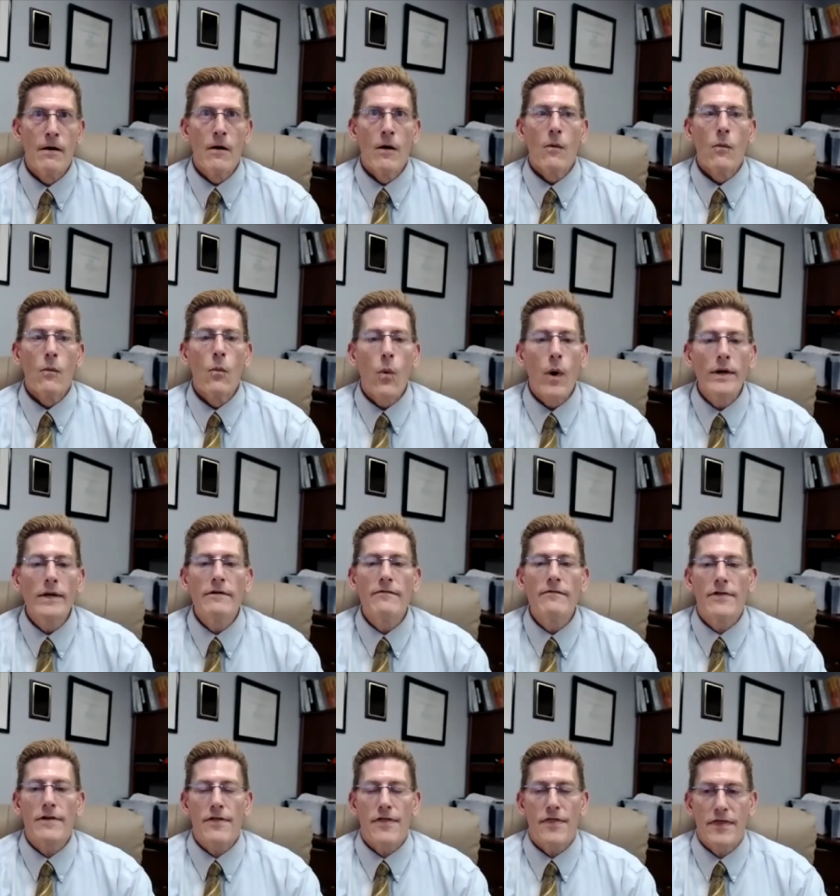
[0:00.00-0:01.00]
One of
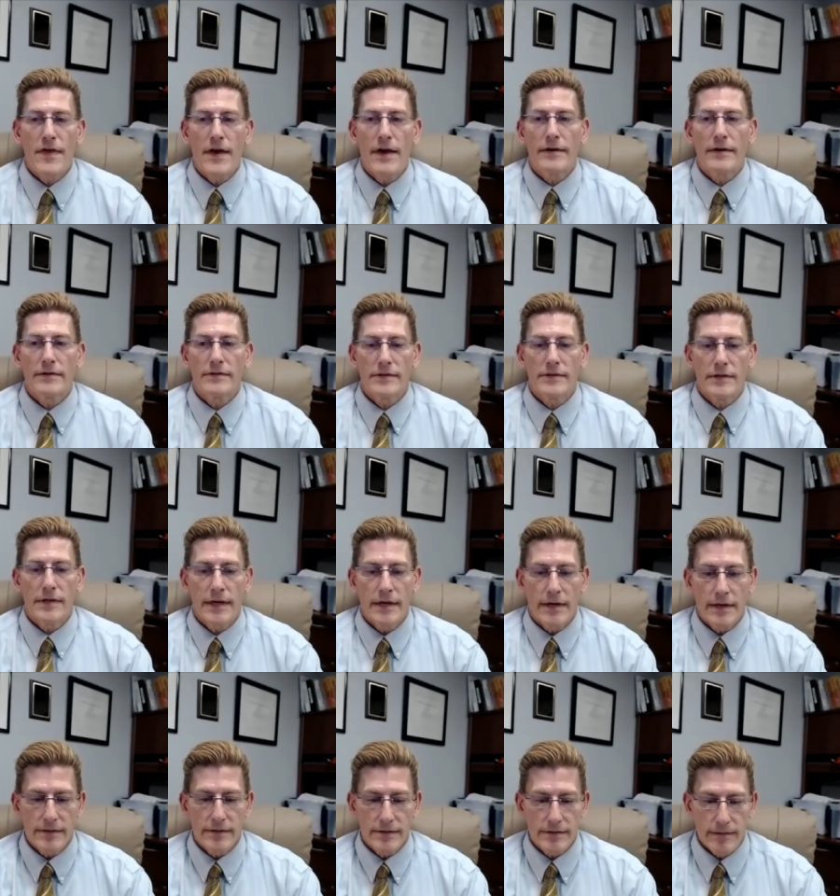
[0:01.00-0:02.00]
the things
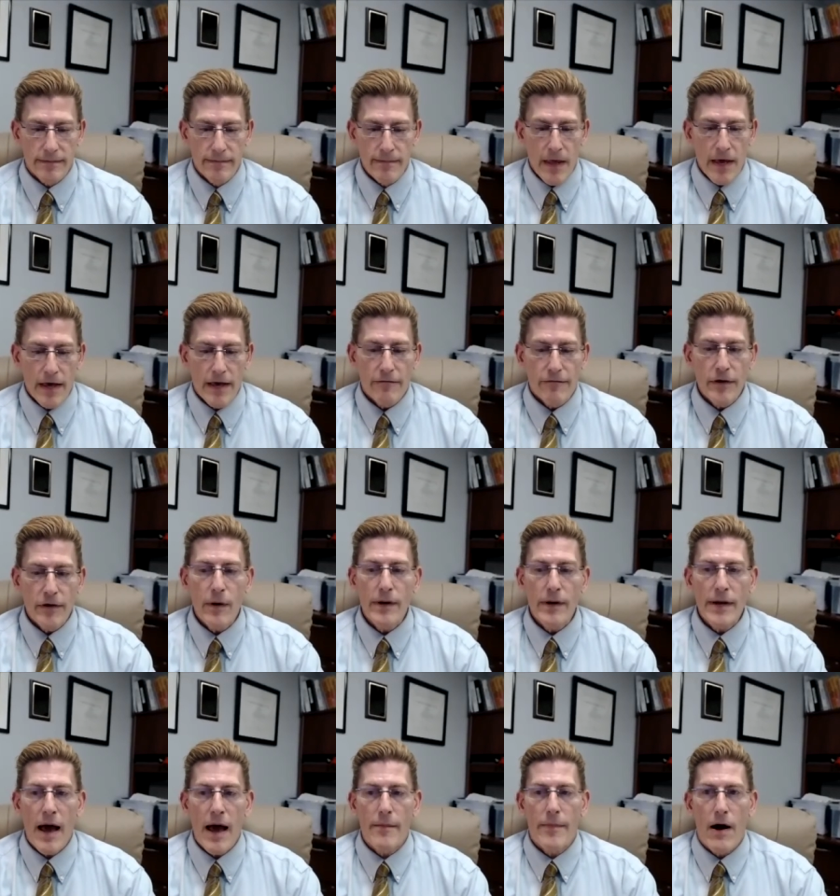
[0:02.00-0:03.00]
is if you are
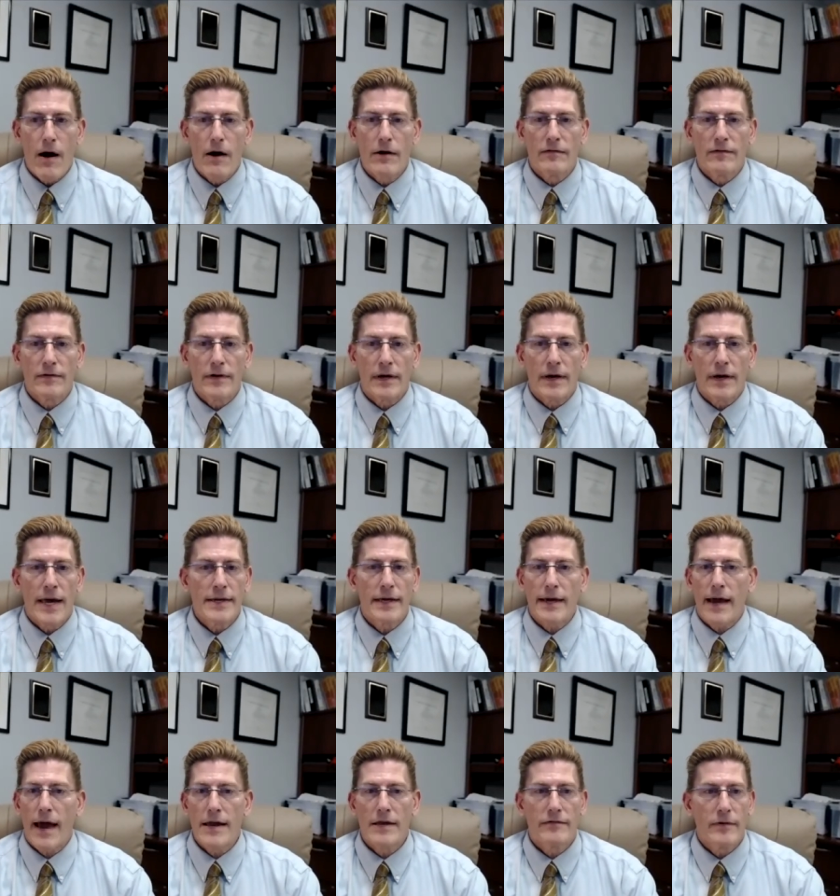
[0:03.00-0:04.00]
not part of a, any
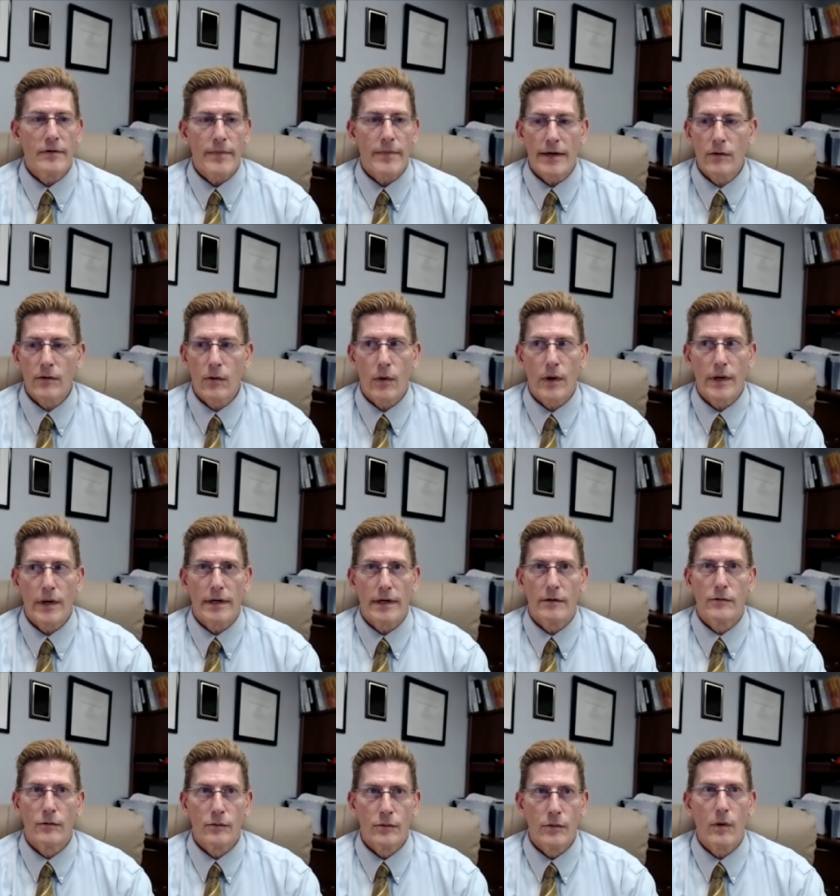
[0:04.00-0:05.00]
kind of a minority
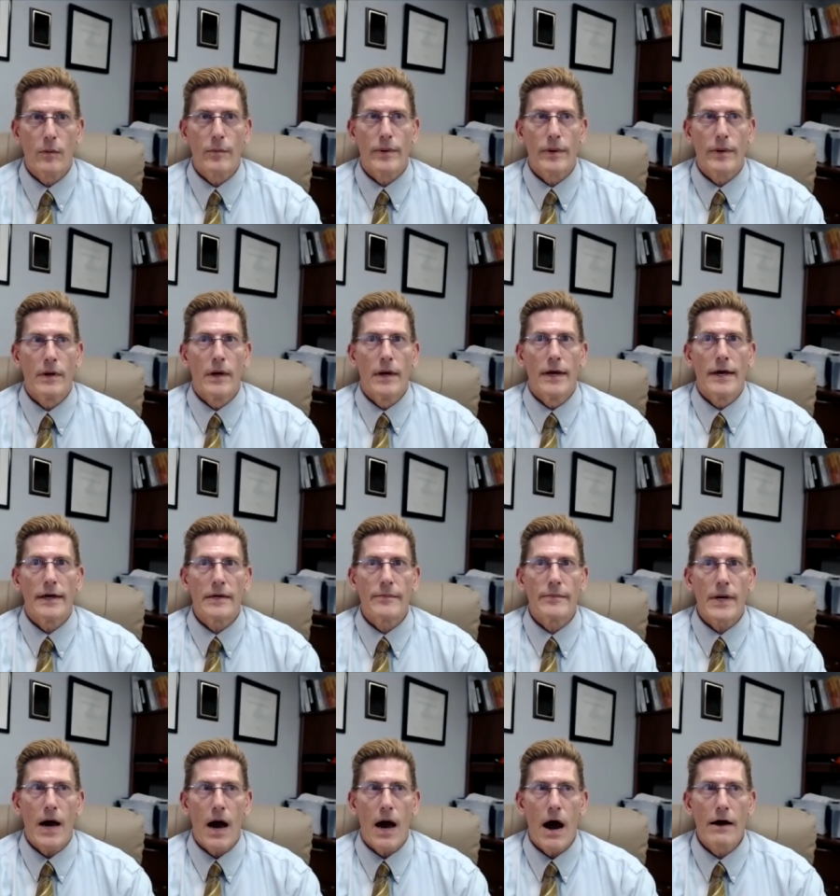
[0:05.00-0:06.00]
group, it can
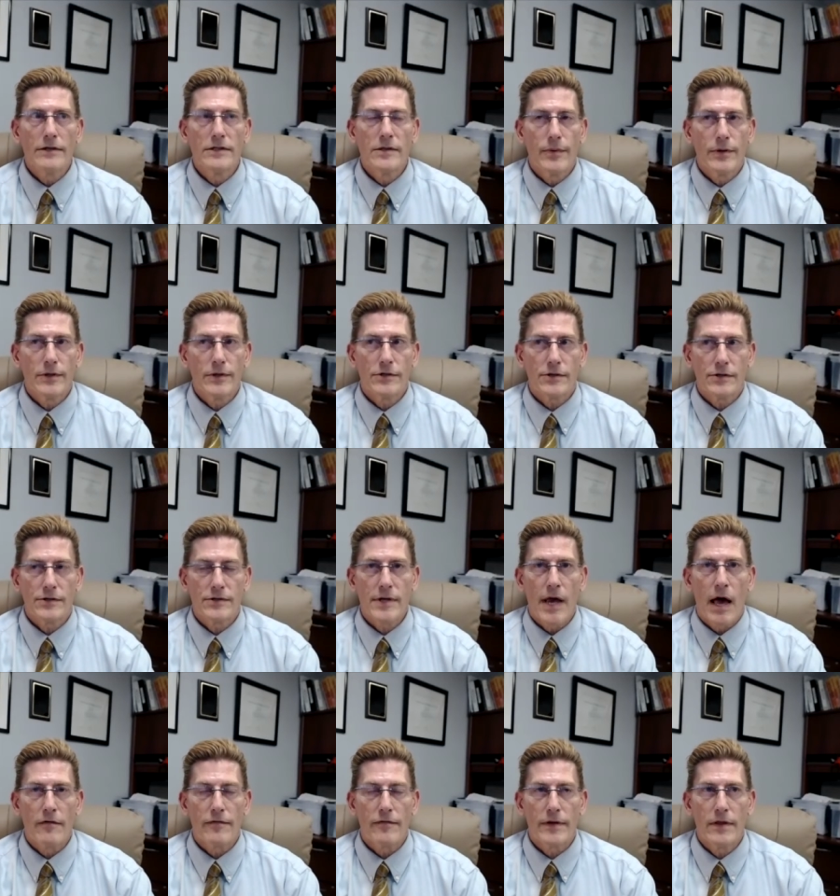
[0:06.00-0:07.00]
be hard to put
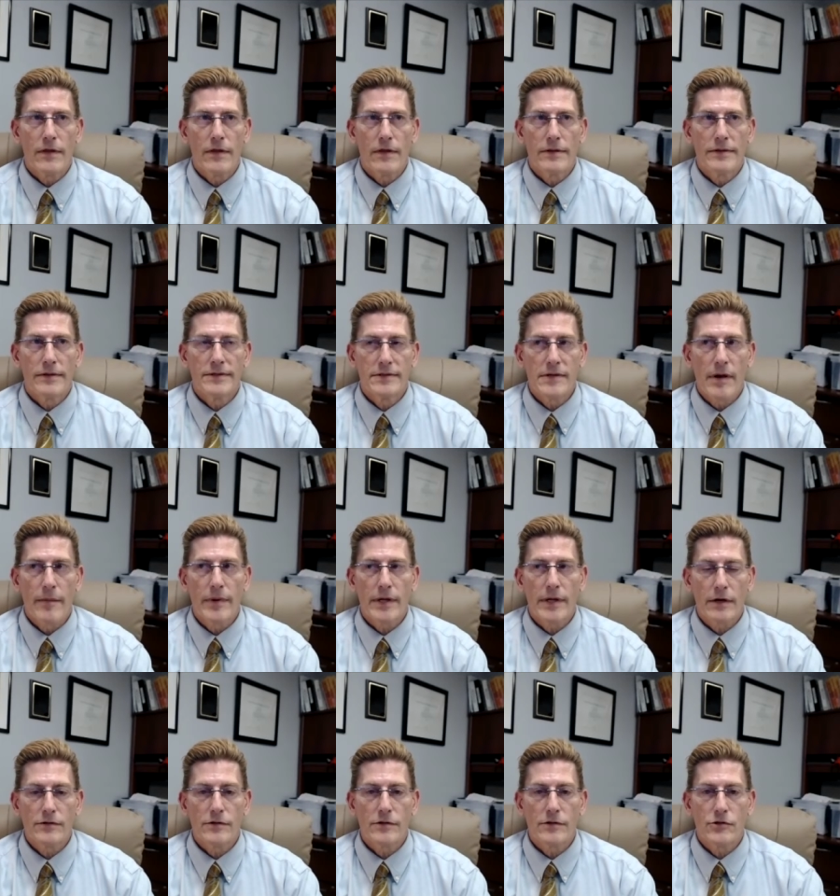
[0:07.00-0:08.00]
yourself in somebody
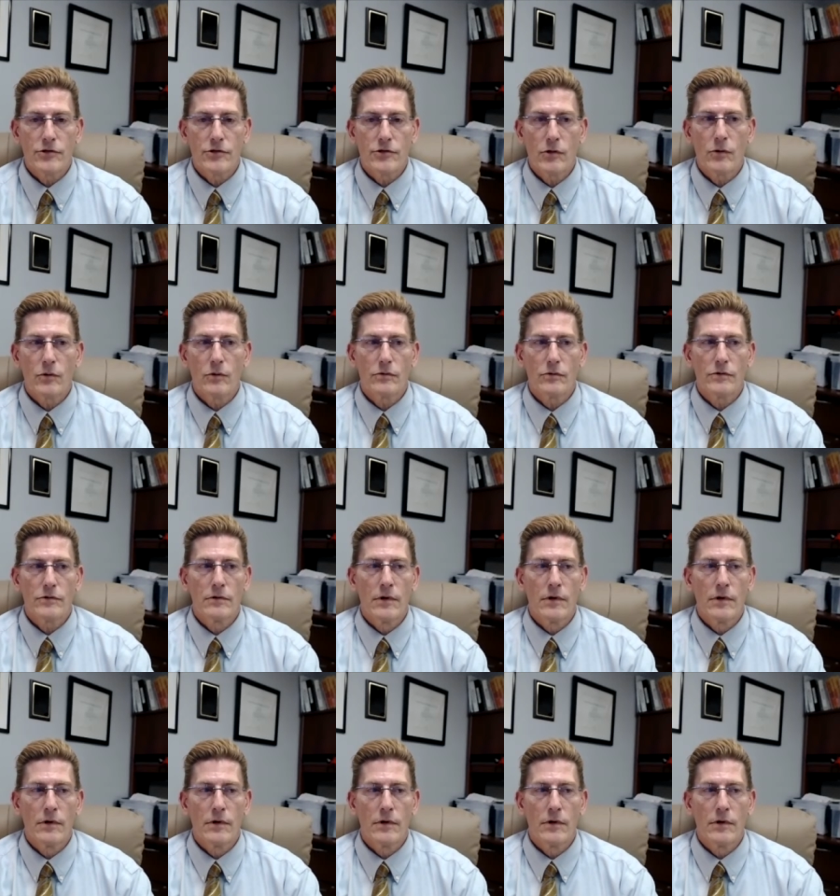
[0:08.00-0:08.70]
else's shoes.